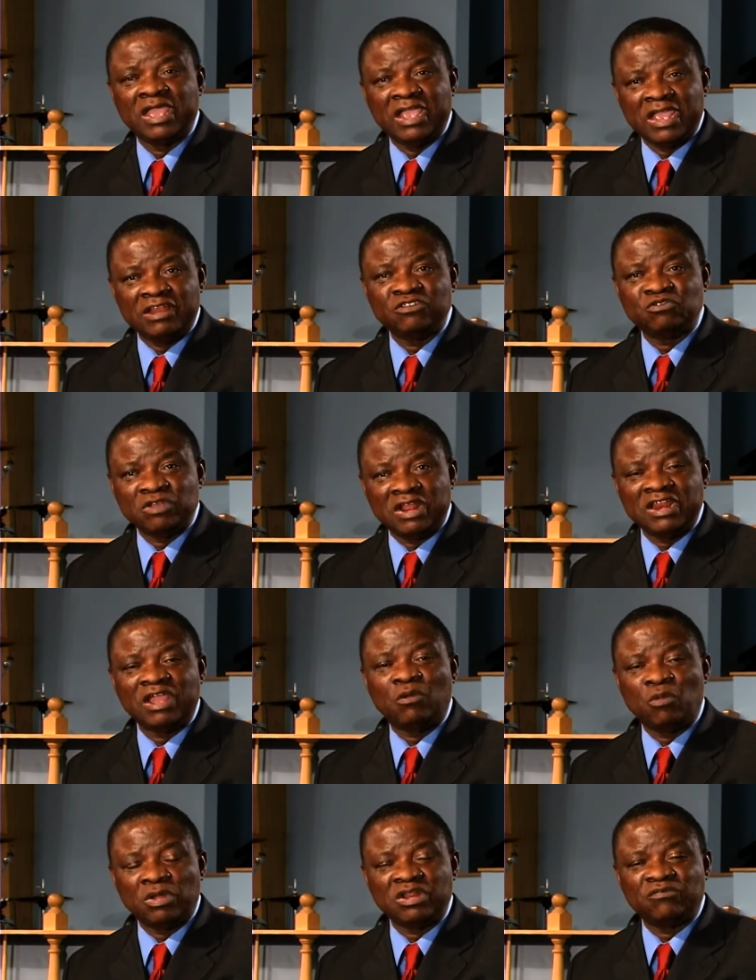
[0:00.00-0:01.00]
It is really
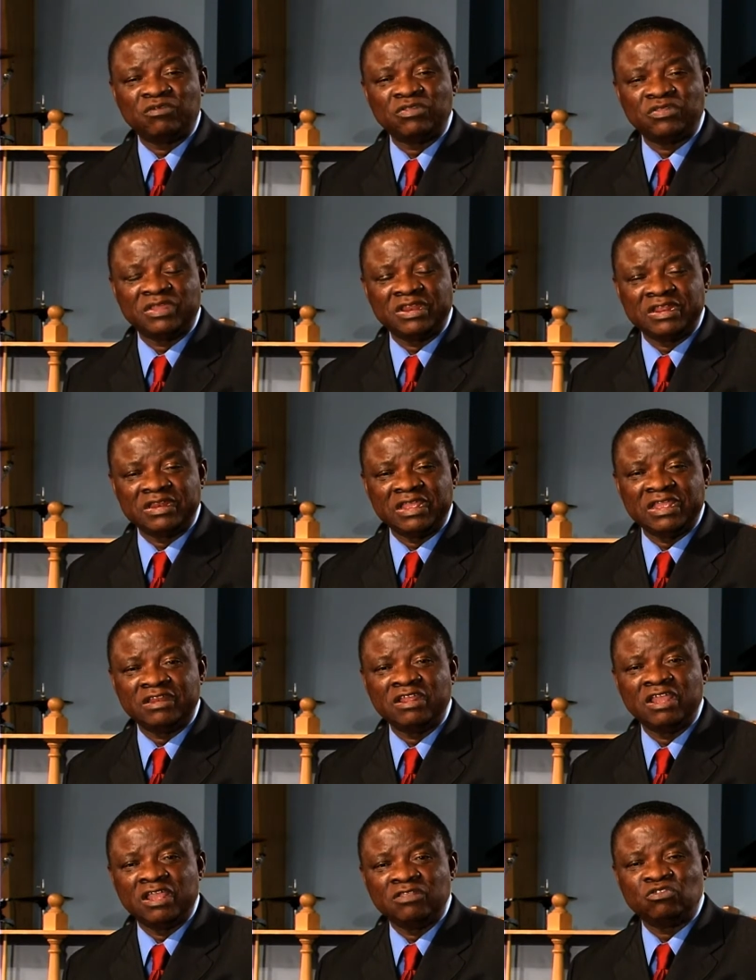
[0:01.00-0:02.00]
a wonderful thing indeed
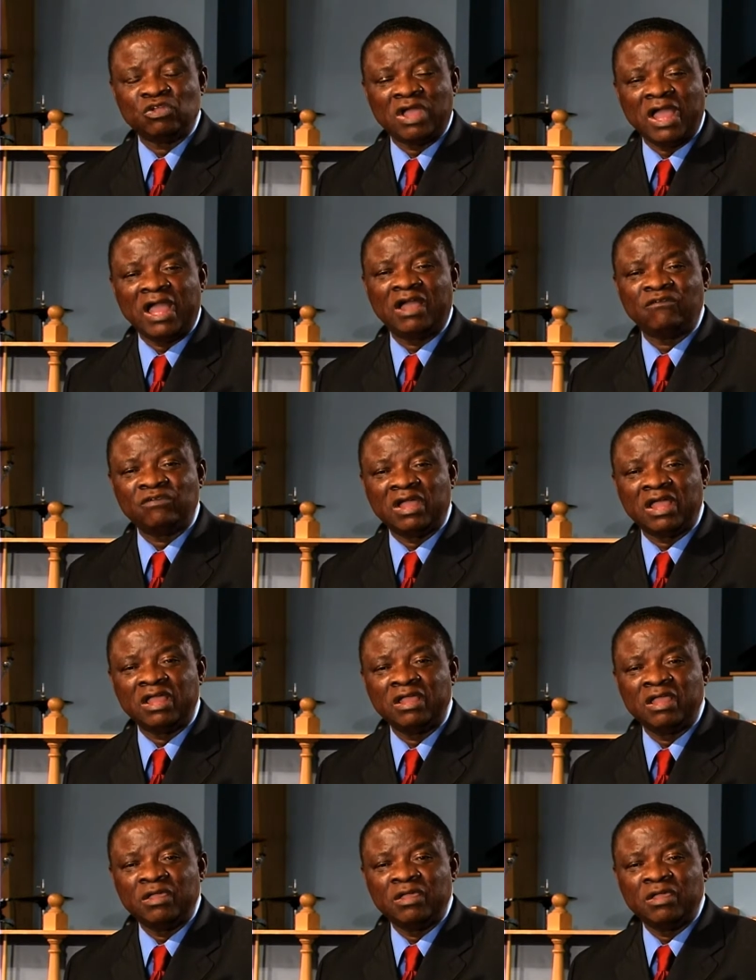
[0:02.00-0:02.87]
to have uh,